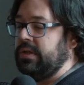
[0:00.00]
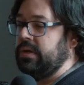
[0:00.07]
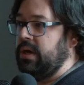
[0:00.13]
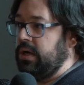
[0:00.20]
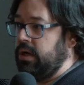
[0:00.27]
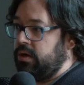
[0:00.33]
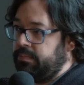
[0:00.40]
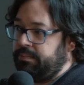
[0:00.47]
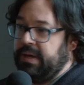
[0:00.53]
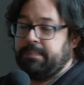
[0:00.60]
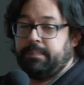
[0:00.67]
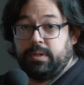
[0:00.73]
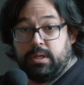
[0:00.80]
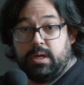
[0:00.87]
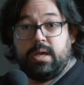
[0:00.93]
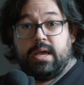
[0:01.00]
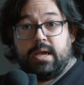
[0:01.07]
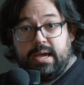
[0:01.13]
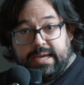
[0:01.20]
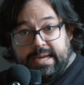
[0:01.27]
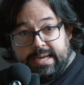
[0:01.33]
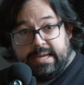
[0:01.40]
A lot of people,
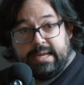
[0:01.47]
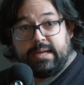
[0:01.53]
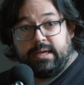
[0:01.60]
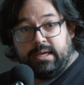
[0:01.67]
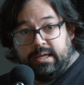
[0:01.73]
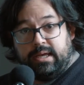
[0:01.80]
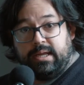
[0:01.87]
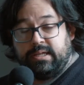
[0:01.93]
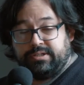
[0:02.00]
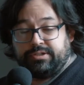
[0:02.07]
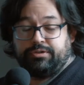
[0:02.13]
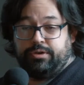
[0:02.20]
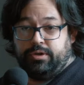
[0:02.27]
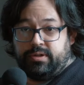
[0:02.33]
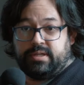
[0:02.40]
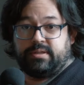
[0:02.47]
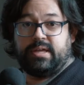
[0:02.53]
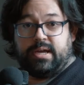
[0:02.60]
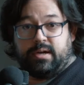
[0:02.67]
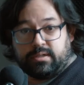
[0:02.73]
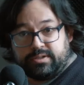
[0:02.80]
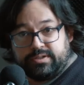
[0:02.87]
it is true that
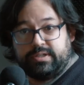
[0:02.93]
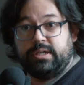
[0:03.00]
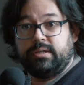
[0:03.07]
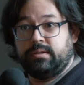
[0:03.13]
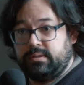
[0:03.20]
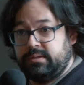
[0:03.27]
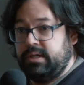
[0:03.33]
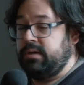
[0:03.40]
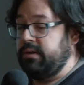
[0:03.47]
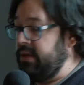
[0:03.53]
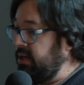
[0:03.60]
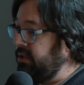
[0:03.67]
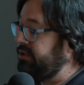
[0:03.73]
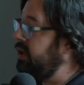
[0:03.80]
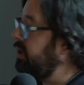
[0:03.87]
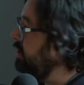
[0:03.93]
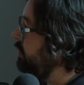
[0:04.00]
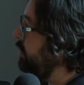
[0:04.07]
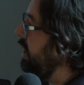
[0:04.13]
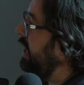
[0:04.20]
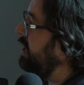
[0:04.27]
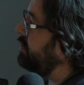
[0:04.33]
they are still, they are starting to
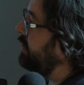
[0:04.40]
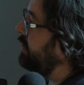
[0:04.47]
engage